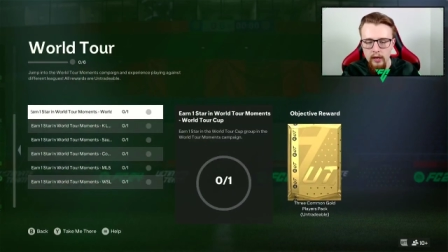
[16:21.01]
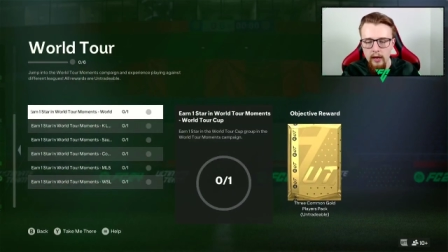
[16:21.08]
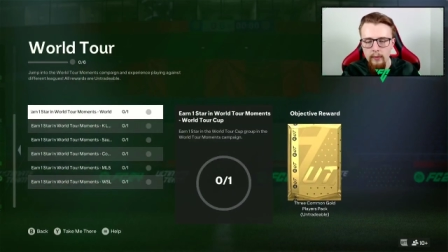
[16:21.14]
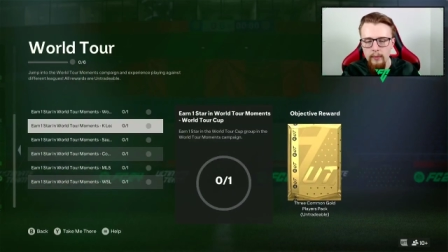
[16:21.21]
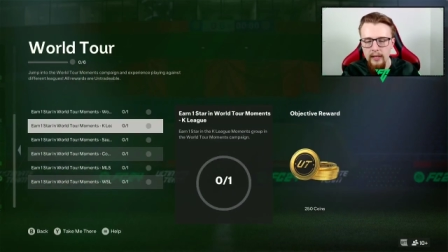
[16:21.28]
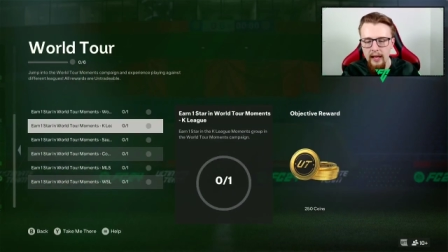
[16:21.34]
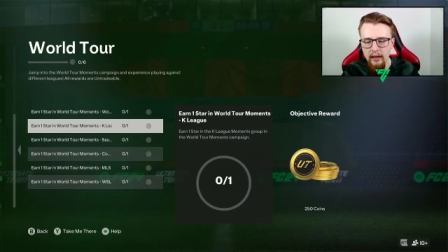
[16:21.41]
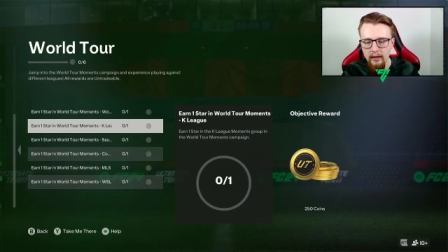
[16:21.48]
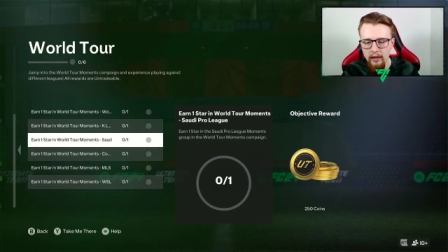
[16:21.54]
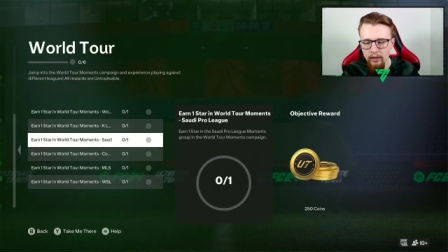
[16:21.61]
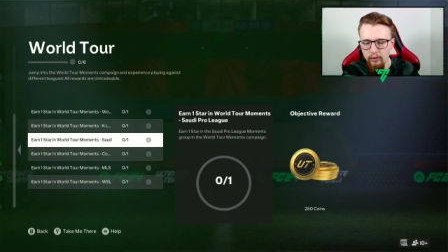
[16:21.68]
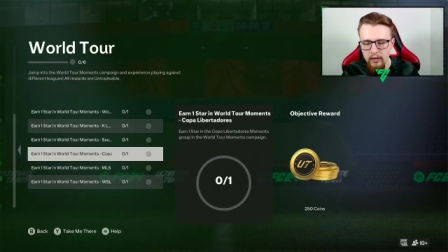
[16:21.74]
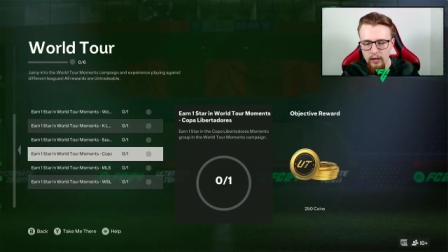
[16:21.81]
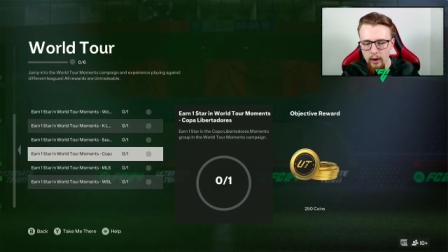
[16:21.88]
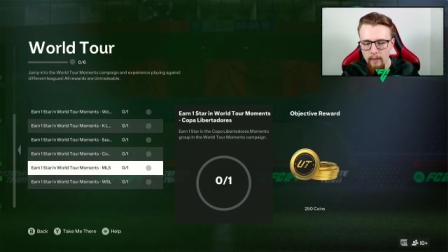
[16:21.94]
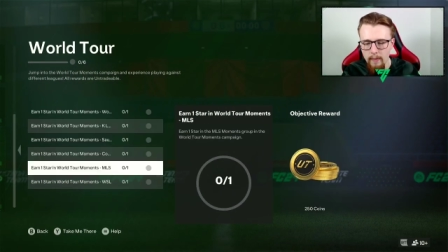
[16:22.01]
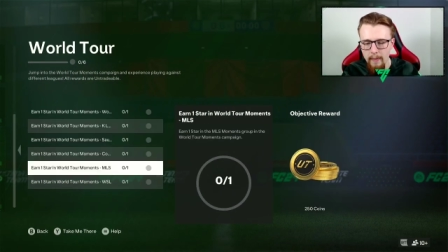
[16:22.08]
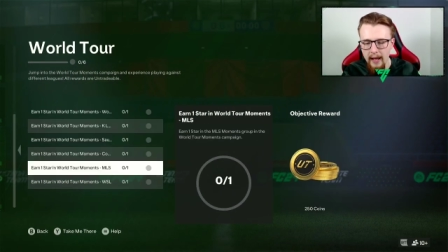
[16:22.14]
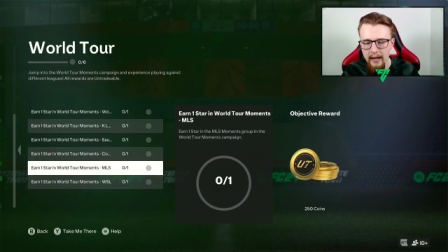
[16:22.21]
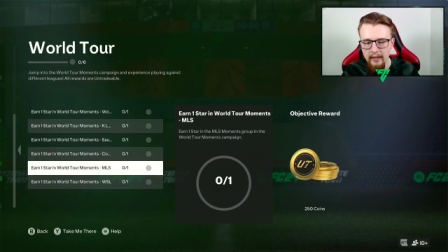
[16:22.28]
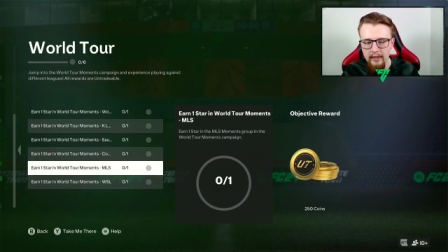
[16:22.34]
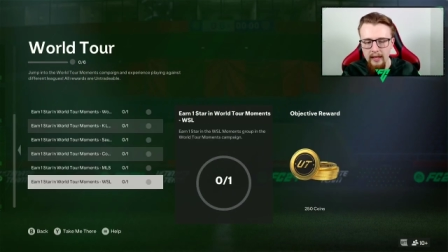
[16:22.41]
We get a 3 common
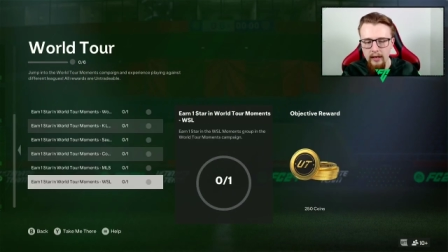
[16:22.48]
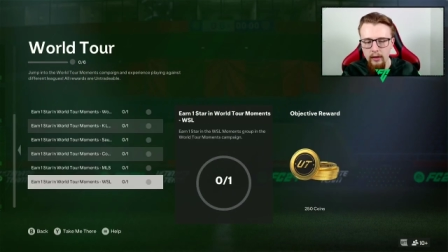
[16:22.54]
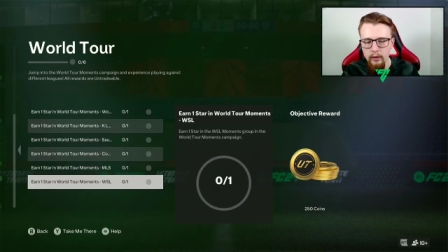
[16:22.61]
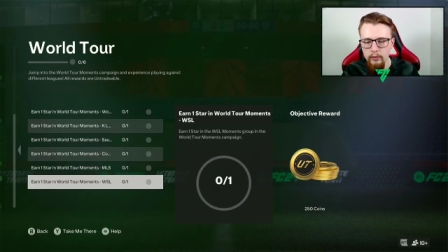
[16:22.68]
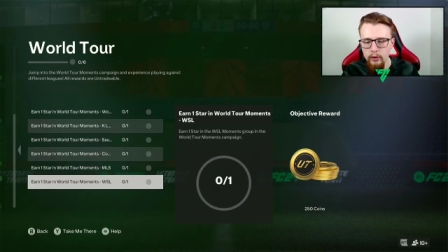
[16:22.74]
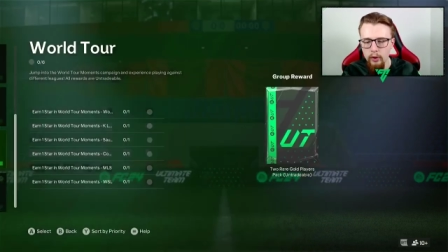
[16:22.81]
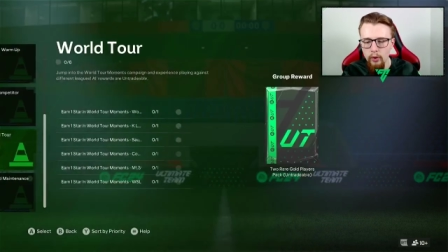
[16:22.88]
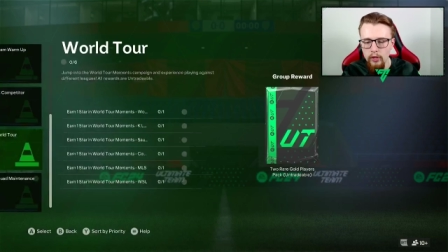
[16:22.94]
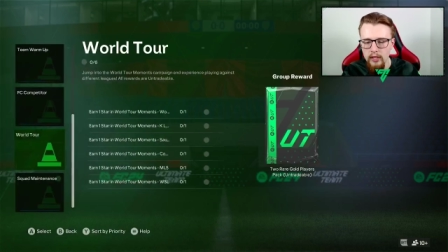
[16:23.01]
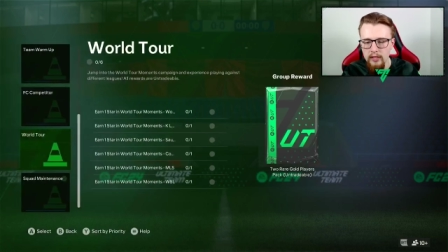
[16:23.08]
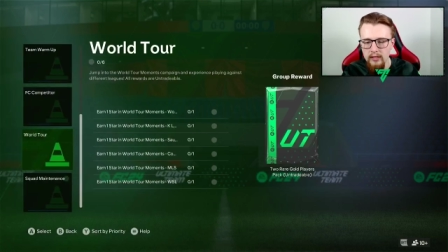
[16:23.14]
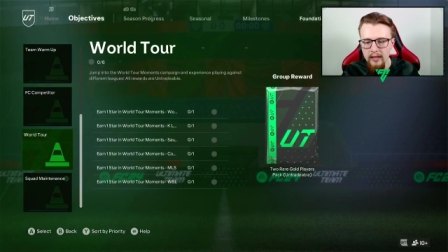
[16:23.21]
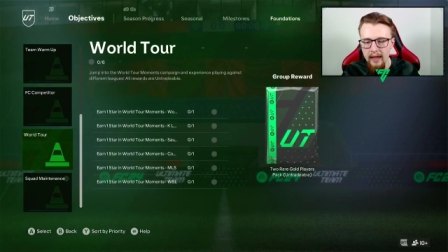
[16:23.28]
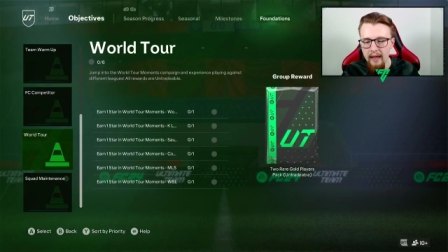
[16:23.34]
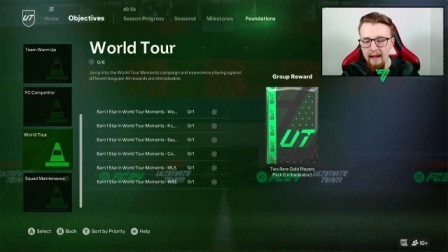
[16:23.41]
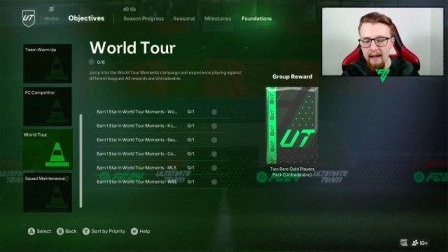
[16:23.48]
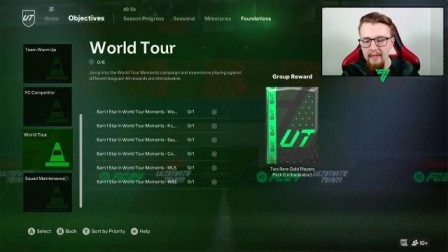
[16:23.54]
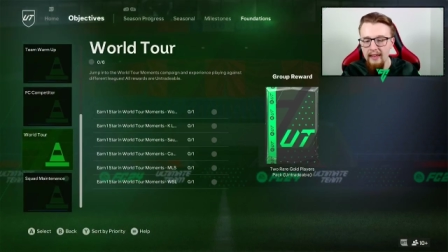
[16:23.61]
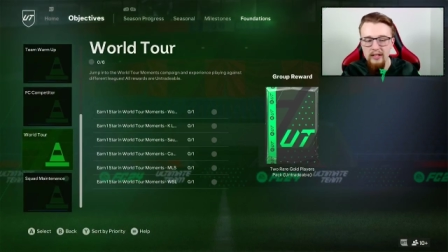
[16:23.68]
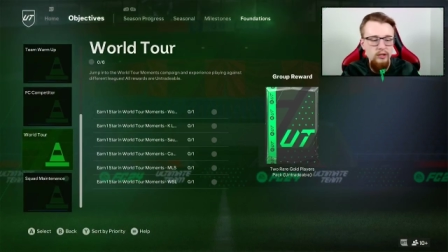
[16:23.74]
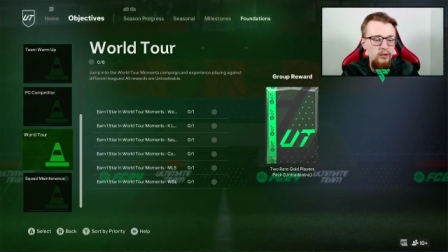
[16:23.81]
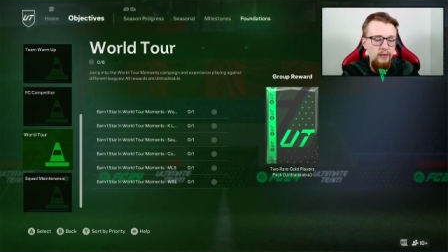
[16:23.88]
pack, then a load of coins, and then a
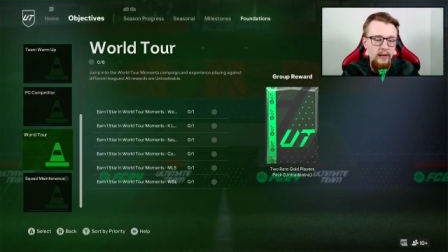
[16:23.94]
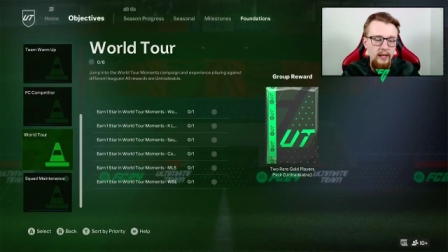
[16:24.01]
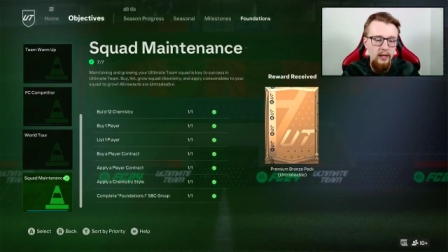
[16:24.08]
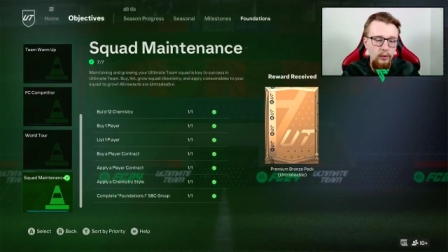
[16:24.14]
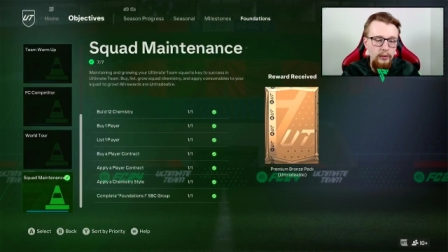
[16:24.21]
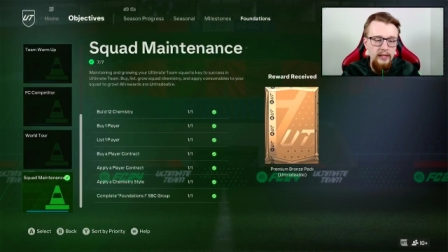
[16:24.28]
2 rare gold.